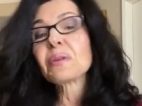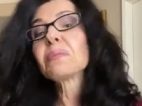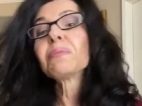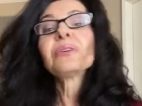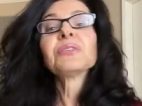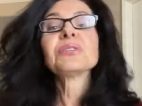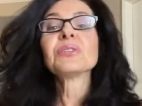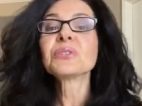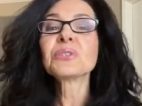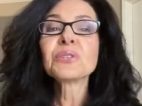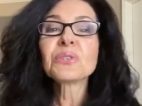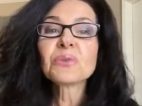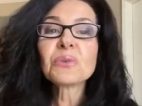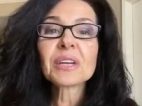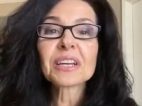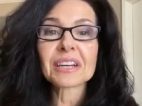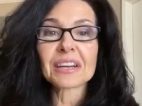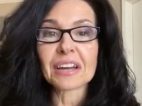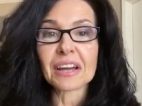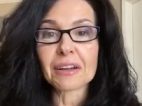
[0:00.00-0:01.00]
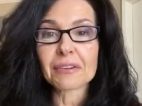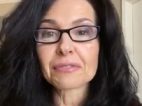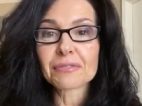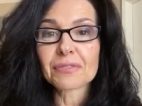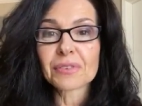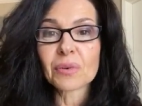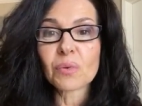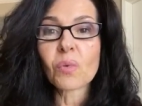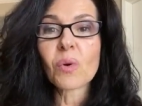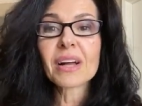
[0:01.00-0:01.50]
People don't do it
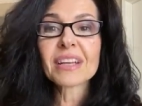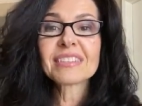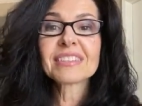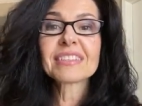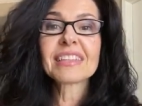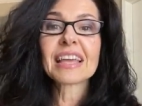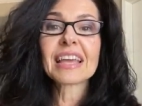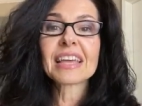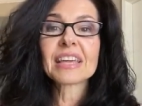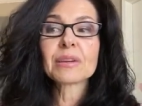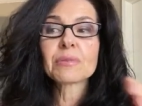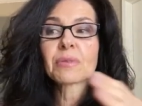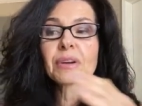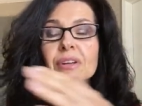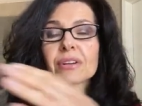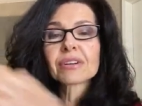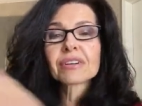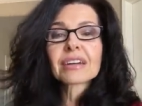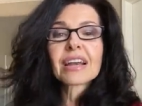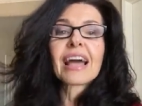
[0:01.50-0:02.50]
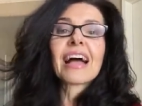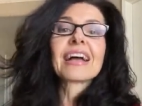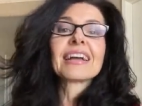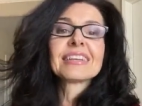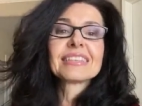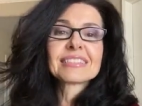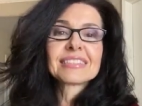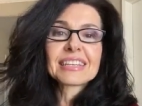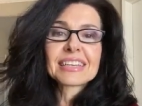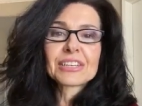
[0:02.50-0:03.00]
enough. Once they
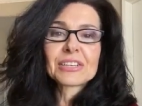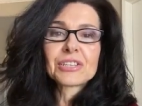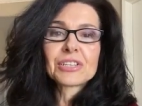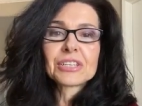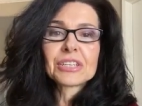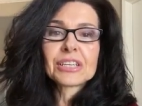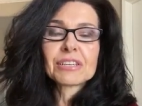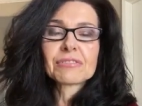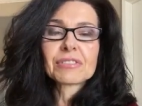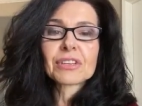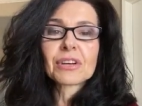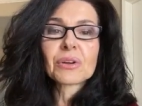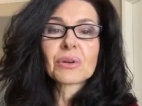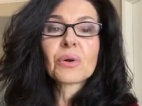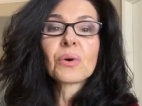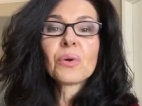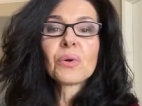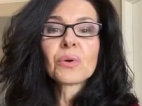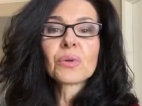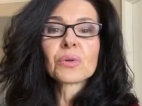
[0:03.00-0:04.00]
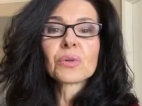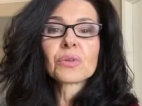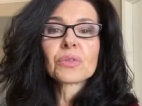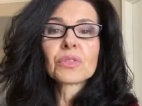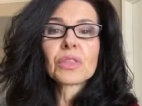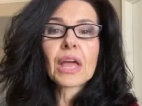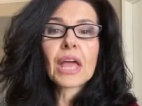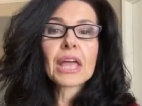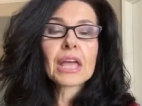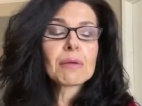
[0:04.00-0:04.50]
recognize they achieved a
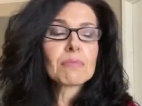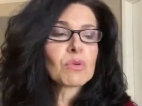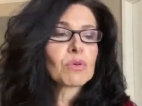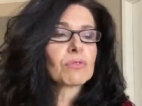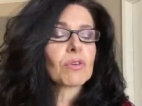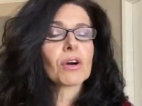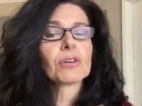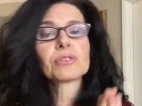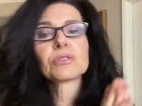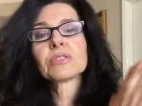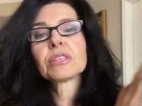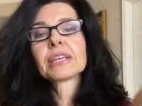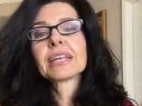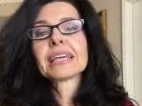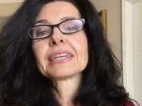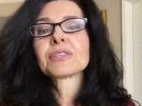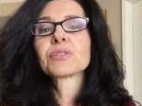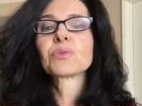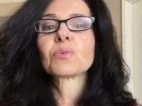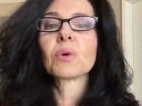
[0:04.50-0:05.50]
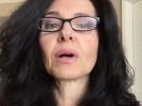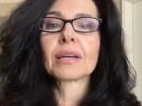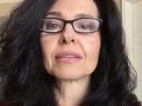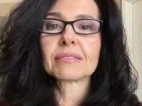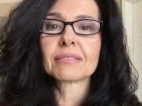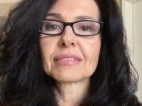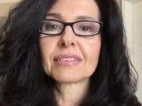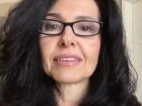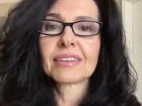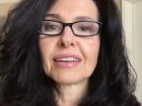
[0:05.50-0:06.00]
goal, they move on to the next
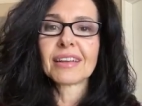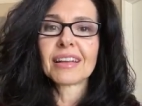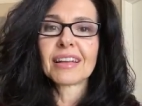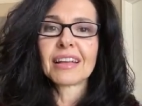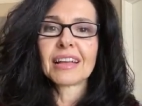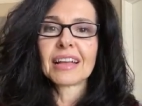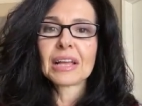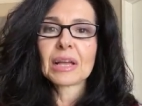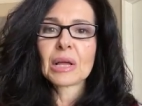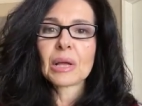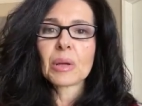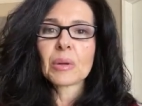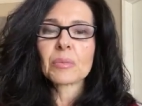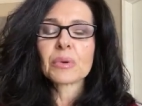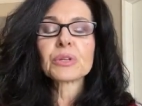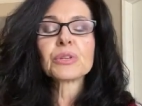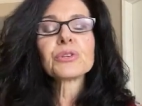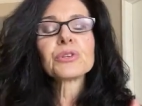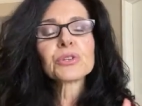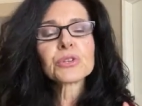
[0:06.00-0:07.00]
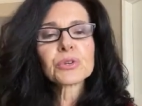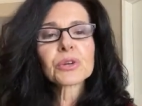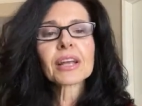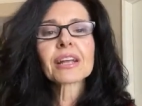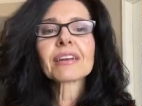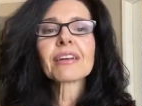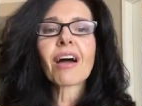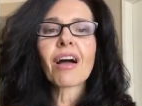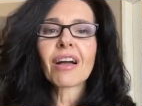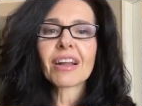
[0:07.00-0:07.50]
one but you should
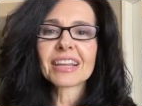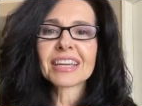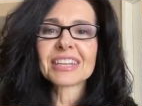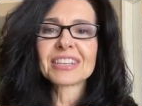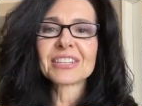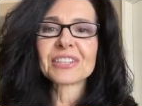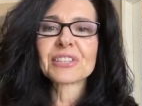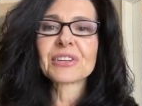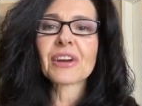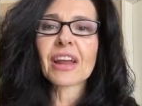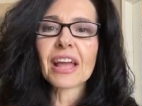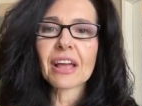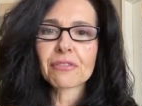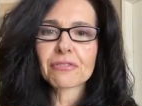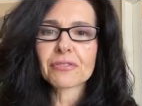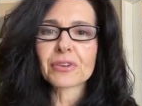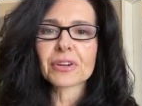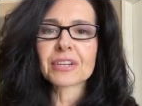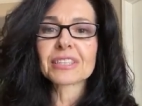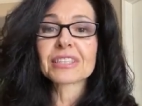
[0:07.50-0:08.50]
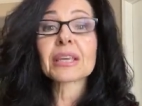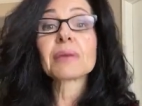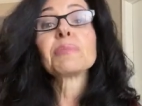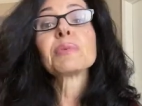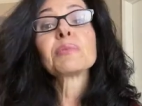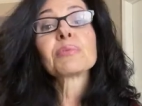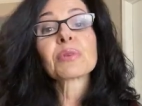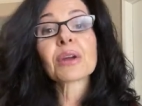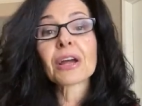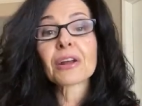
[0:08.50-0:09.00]
acknowledge your efforts and
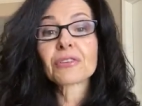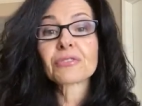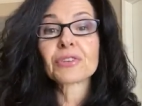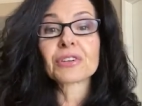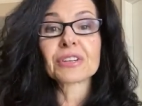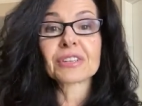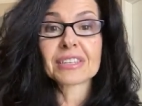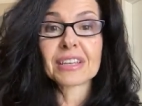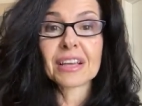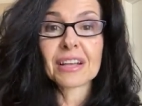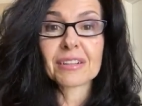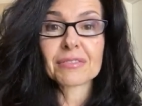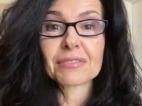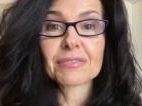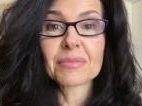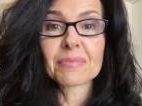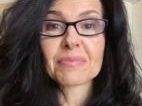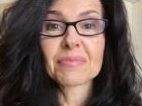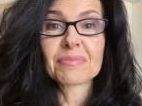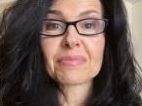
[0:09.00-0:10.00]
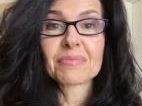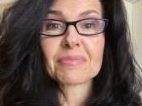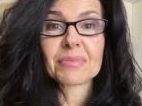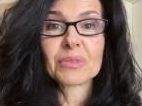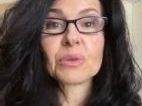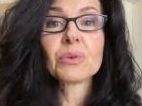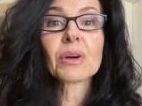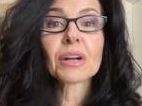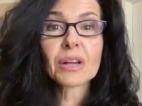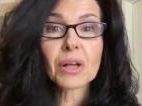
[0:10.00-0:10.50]
be proud of yourself.
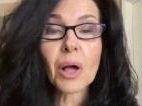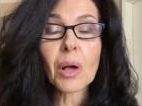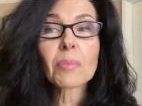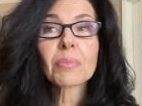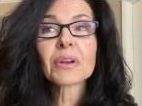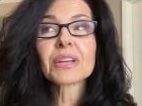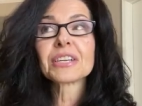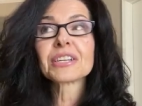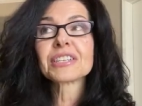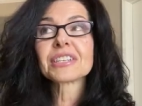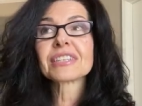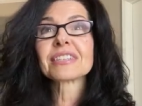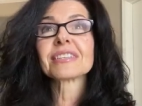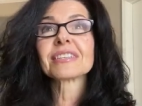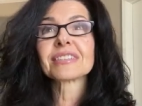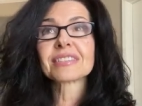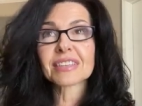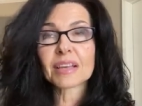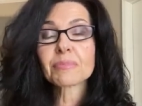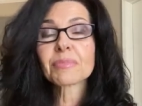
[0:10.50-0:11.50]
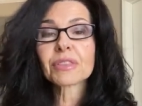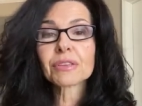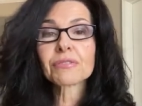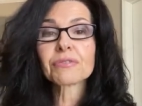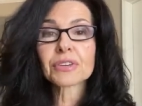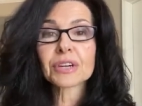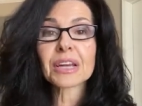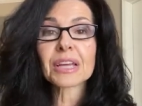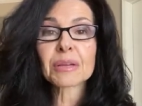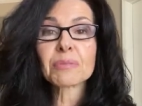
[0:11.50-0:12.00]
You accomplished
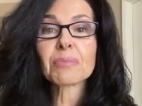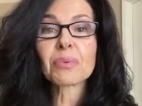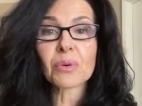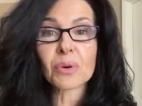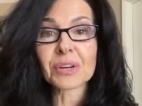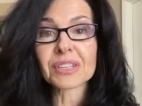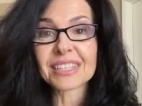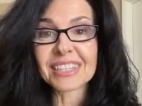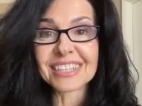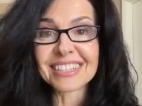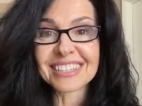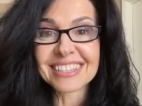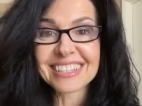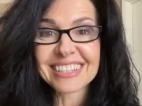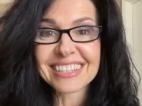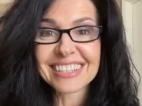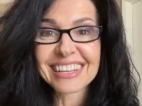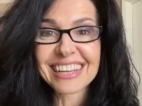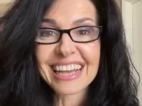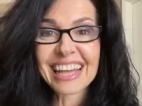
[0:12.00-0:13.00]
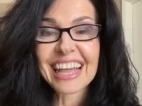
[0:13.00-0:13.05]
something very important.